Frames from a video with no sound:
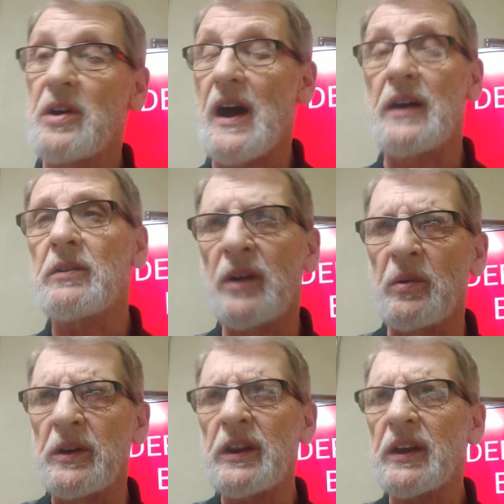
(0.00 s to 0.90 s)
I don't
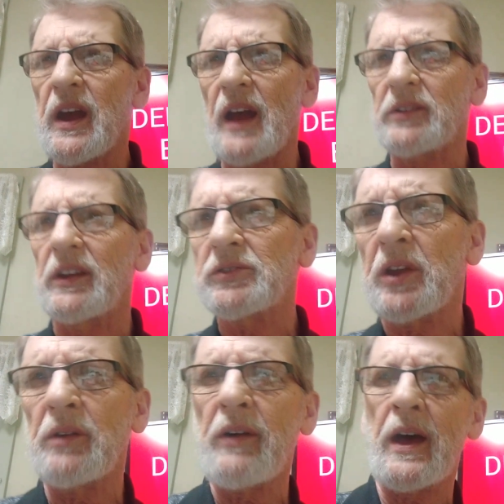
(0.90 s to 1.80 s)
know any Catholics
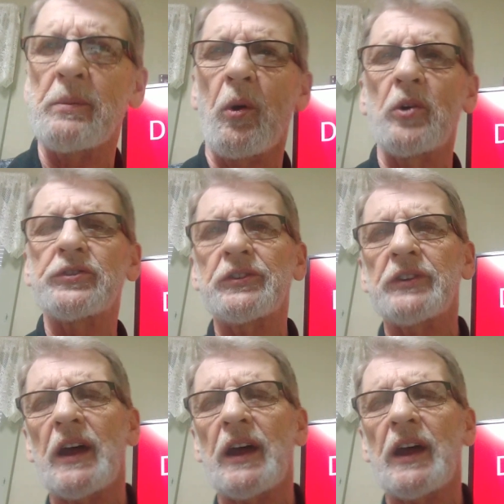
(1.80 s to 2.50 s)
that have had abortions,